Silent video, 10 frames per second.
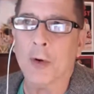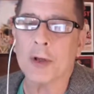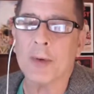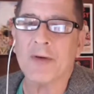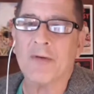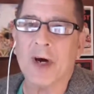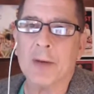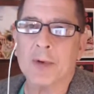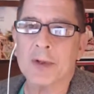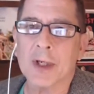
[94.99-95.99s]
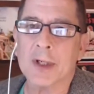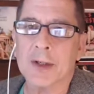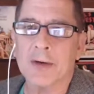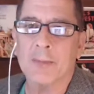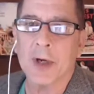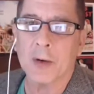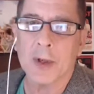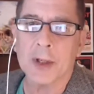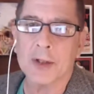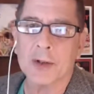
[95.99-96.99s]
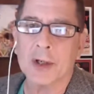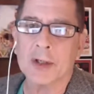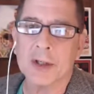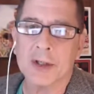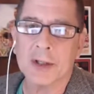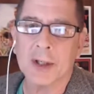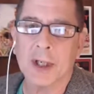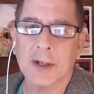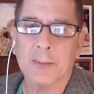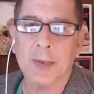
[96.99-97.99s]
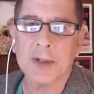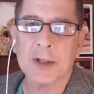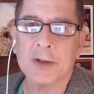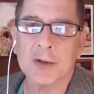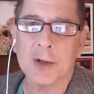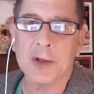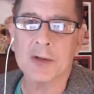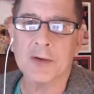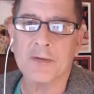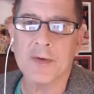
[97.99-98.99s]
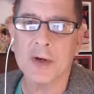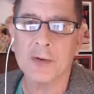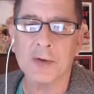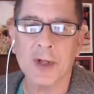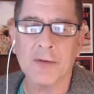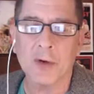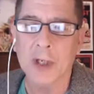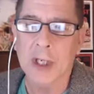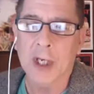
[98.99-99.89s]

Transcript: about 5% of marijuana charges, possession charges are federal level.